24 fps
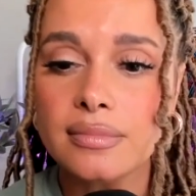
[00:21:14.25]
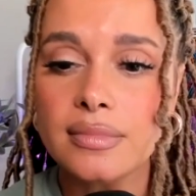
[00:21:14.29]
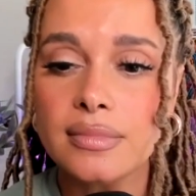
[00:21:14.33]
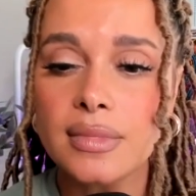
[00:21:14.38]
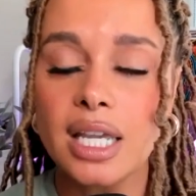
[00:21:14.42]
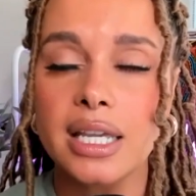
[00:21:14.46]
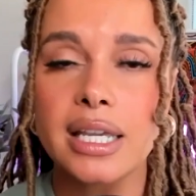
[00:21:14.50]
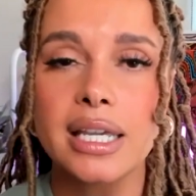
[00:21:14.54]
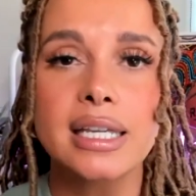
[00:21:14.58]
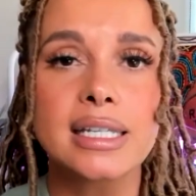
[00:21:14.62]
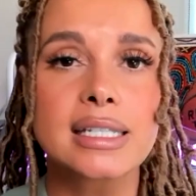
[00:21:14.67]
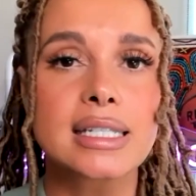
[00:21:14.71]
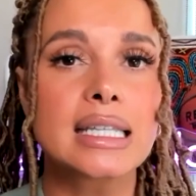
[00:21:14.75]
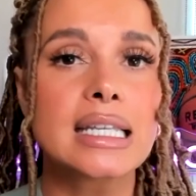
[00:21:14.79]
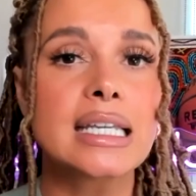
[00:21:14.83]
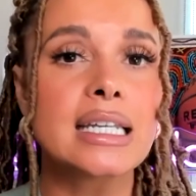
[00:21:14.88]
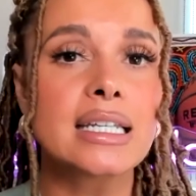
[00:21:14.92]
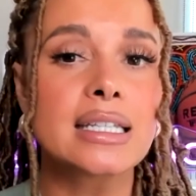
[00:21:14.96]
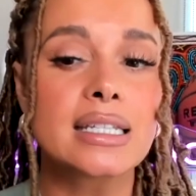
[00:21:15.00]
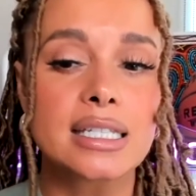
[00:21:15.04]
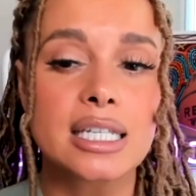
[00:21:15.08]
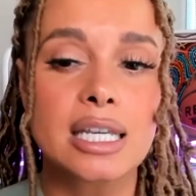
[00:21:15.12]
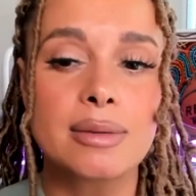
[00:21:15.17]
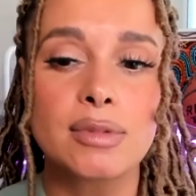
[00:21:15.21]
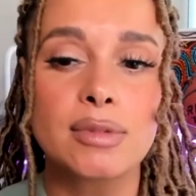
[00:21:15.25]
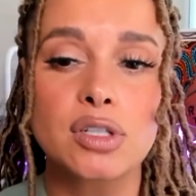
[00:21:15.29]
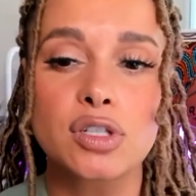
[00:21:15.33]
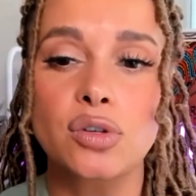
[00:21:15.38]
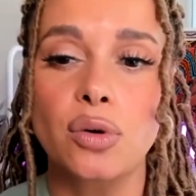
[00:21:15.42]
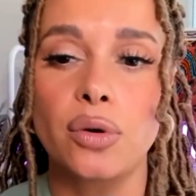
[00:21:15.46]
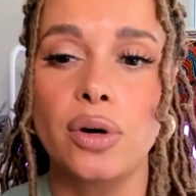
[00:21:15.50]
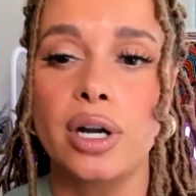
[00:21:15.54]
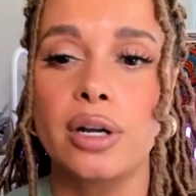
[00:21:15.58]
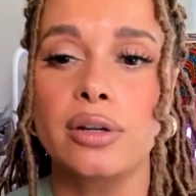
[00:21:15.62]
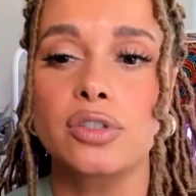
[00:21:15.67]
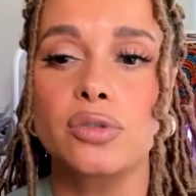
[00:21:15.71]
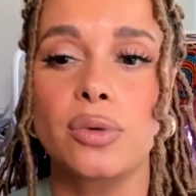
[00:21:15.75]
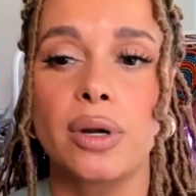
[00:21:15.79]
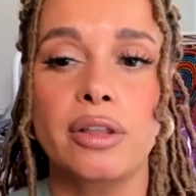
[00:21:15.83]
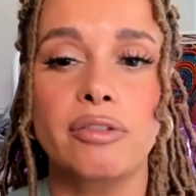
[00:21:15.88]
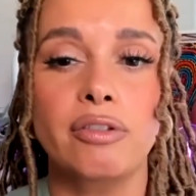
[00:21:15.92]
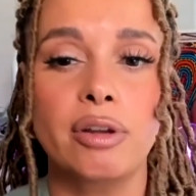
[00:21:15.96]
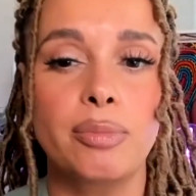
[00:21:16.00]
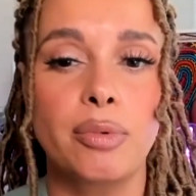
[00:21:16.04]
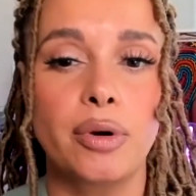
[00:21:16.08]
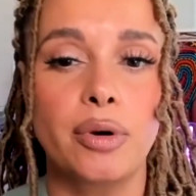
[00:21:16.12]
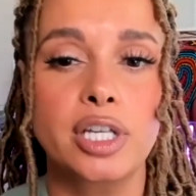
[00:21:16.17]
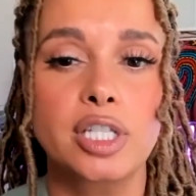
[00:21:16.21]
He is leading the team in scoring, 23
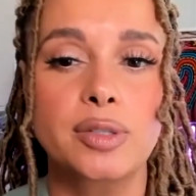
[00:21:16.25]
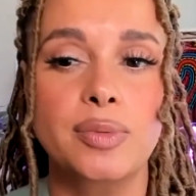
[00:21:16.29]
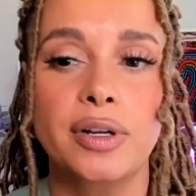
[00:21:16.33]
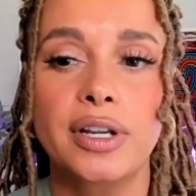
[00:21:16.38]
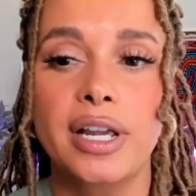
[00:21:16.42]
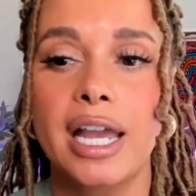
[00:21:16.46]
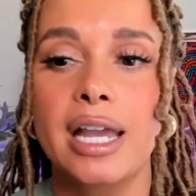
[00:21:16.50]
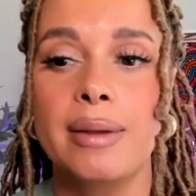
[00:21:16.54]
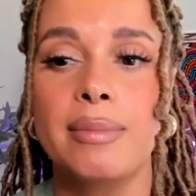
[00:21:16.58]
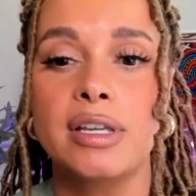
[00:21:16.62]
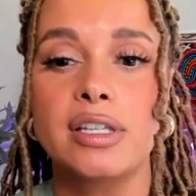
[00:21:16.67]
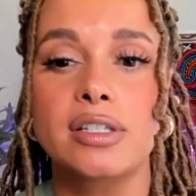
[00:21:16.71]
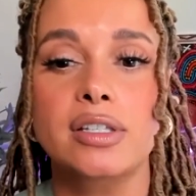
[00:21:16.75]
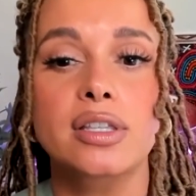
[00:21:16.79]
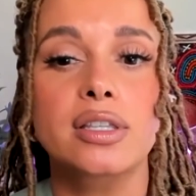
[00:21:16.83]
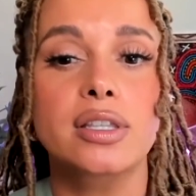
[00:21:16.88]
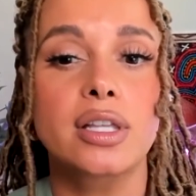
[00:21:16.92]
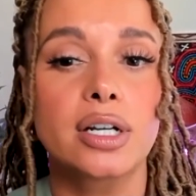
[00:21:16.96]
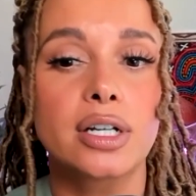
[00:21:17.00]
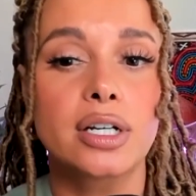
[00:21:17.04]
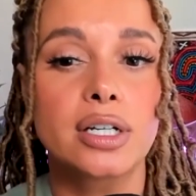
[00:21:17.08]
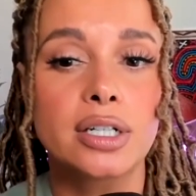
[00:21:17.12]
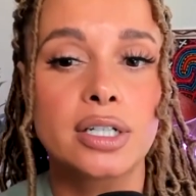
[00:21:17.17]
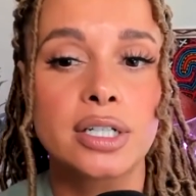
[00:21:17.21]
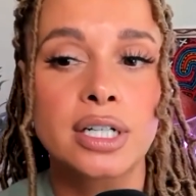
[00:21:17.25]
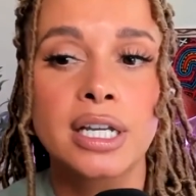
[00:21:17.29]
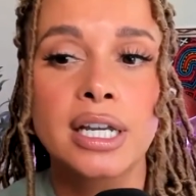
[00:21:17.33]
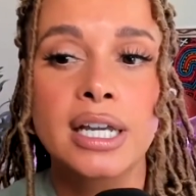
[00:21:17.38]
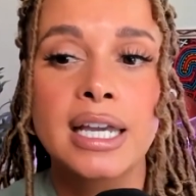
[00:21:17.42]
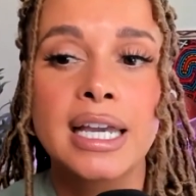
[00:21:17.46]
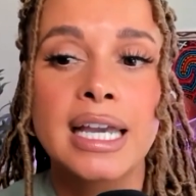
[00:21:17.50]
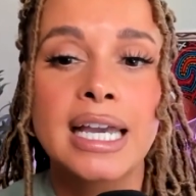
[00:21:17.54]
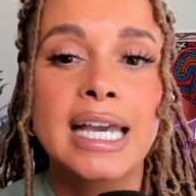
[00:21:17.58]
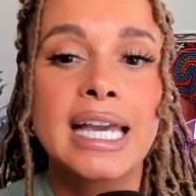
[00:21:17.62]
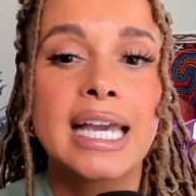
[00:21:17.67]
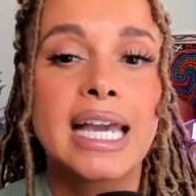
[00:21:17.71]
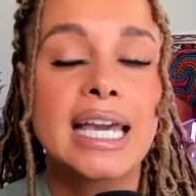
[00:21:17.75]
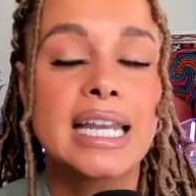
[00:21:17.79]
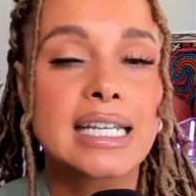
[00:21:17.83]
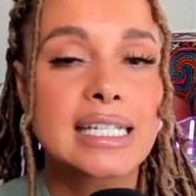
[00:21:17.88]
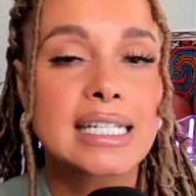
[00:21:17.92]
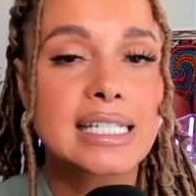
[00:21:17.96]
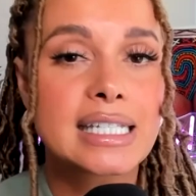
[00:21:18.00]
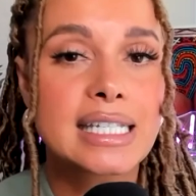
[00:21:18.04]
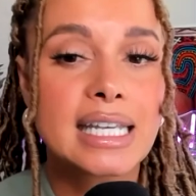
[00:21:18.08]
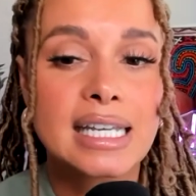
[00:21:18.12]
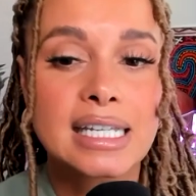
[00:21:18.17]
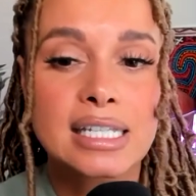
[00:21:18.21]
points per game. He's third in
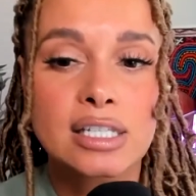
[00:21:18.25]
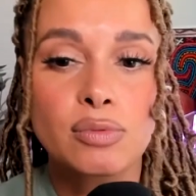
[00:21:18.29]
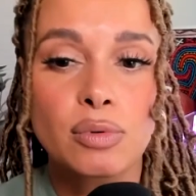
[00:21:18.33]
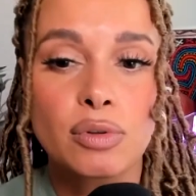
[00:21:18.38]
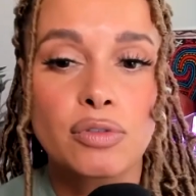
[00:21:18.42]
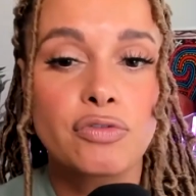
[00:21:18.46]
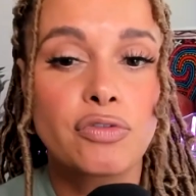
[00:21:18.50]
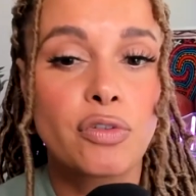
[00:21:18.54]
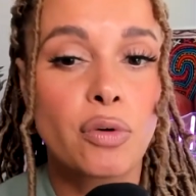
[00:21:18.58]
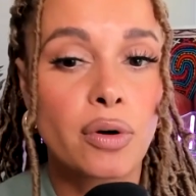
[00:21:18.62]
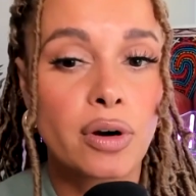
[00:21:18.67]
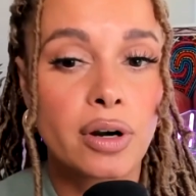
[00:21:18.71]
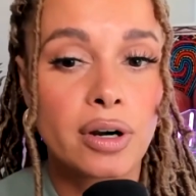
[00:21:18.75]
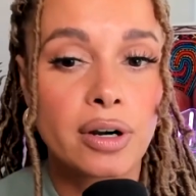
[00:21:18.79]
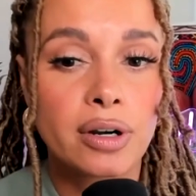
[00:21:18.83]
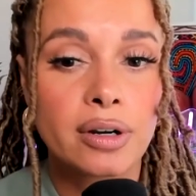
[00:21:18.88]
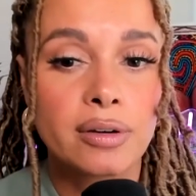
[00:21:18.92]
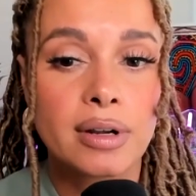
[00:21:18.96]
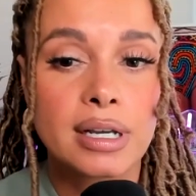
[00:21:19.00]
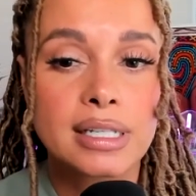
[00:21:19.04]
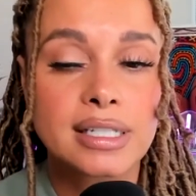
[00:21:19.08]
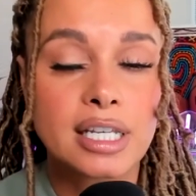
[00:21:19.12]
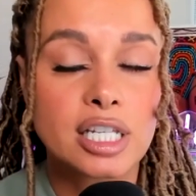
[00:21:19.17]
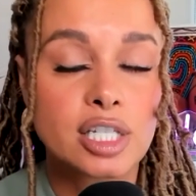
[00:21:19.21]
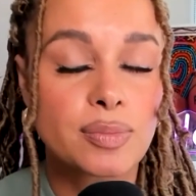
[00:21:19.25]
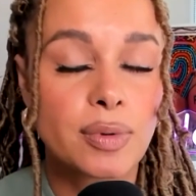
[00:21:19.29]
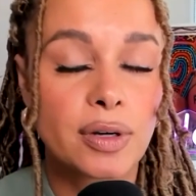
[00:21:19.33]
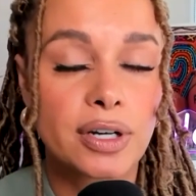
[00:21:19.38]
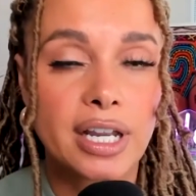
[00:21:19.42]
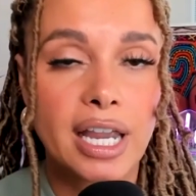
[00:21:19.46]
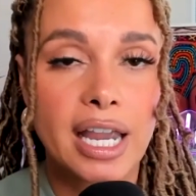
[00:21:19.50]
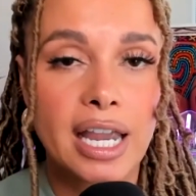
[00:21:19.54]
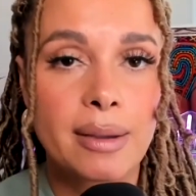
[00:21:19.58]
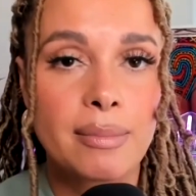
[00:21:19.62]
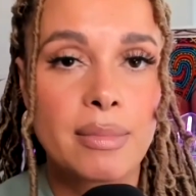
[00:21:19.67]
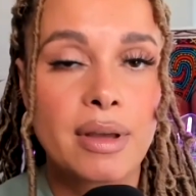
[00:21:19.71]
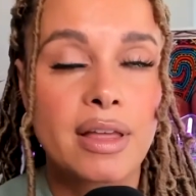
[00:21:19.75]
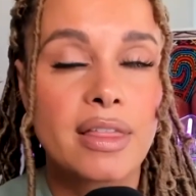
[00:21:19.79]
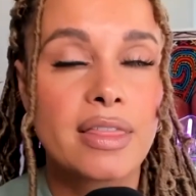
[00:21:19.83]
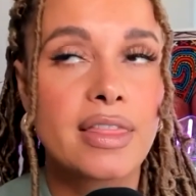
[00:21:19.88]
assists with 4 assists per game.